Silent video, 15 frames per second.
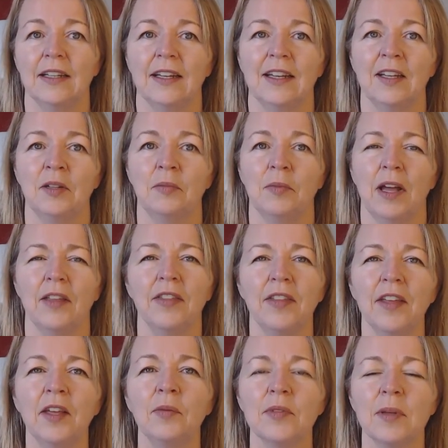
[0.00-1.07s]
I
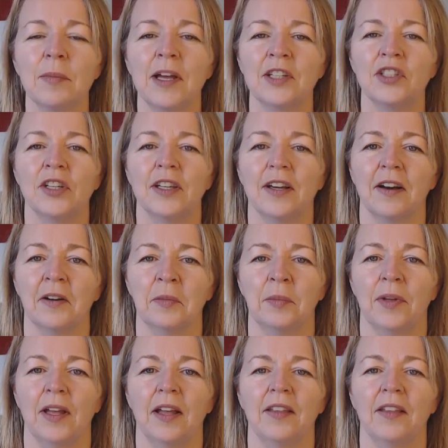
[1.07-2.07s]
think it was a magic carpet.